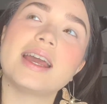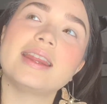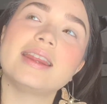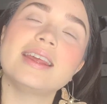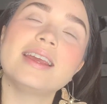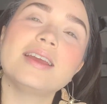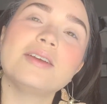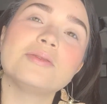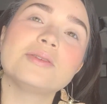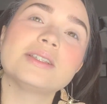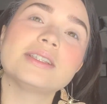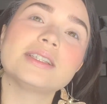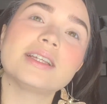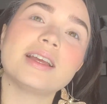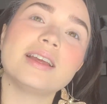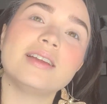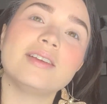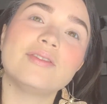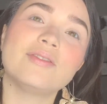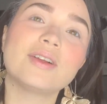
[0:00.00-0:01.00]
I think it was
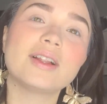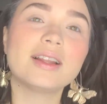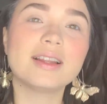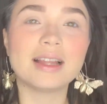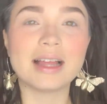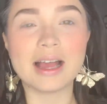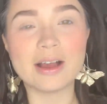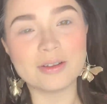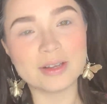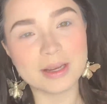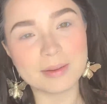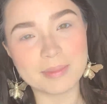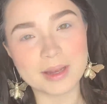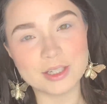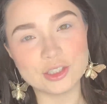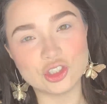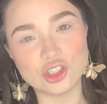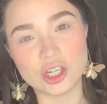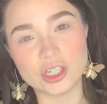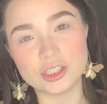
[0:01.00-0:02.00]
kind of clouding
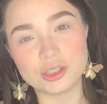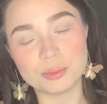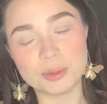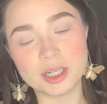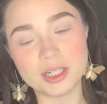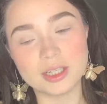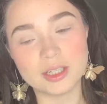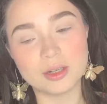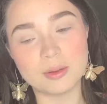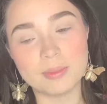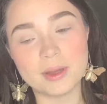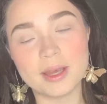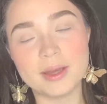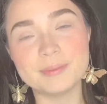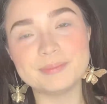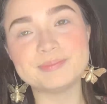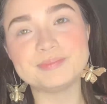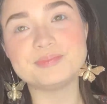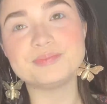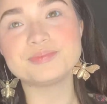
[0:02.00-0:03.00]
my judgment a little
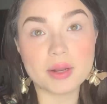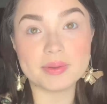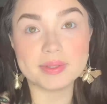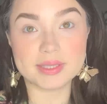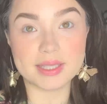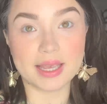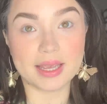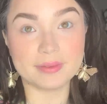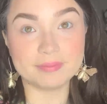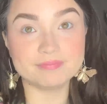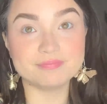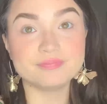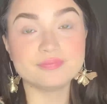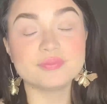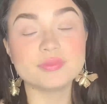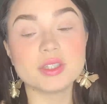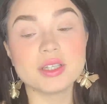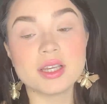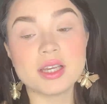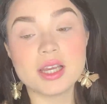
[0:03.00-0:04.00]
bit. What I was saying,
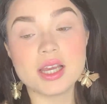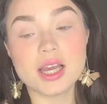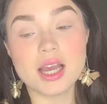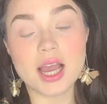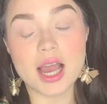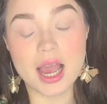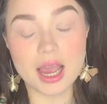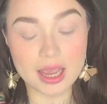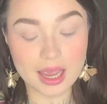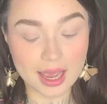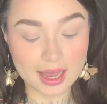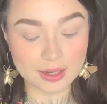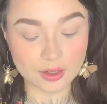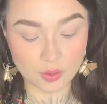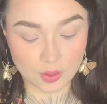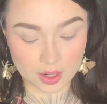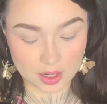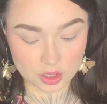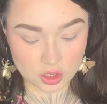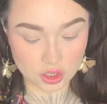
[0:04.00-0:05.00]
I
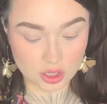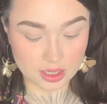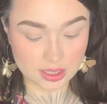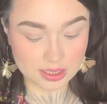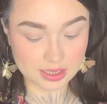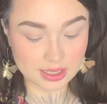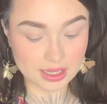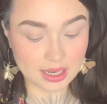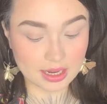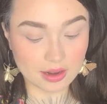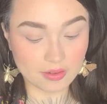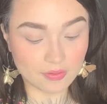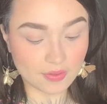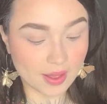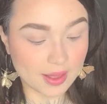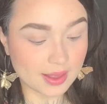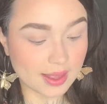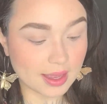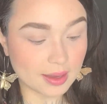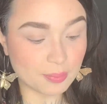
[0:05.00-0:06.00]
had questions and I
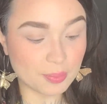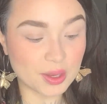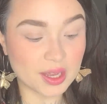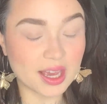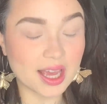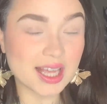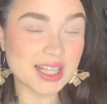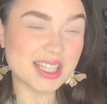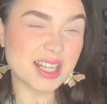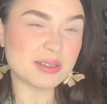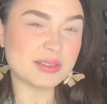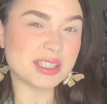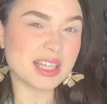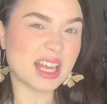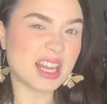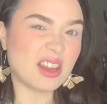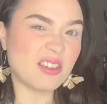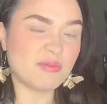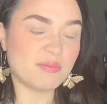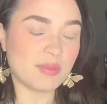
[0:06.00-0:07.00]
felt like because I was
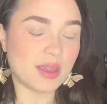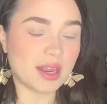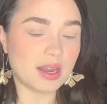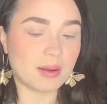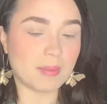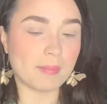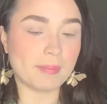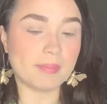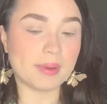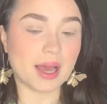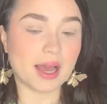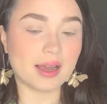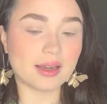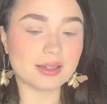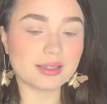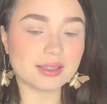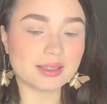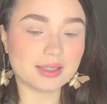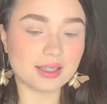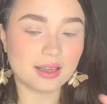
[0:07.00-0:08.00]
kind of in a
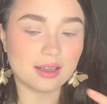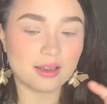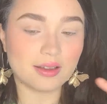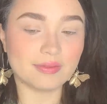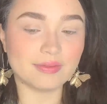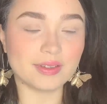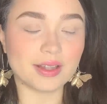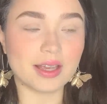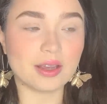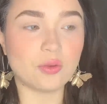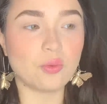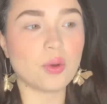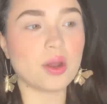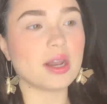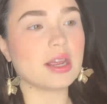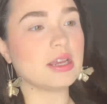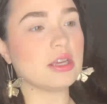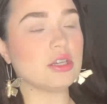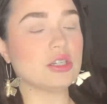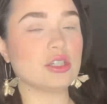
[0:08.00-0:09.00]
box of like
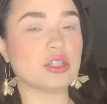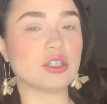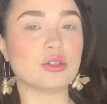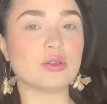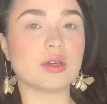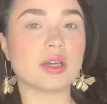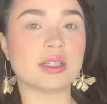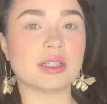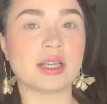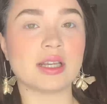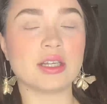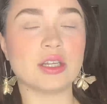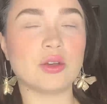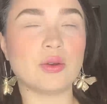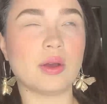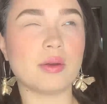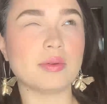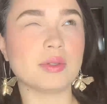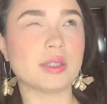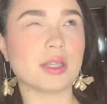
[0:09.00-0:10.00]
what I could do because I
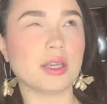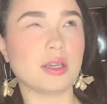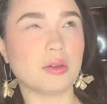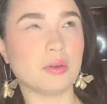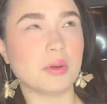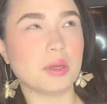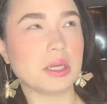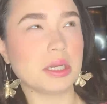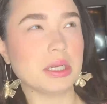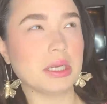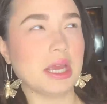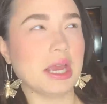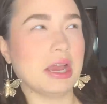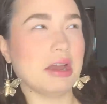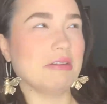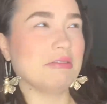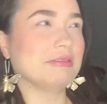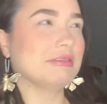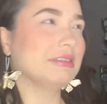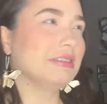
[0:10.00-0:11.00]
knew I was like going
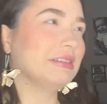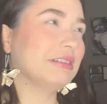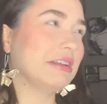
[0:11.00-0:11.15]
out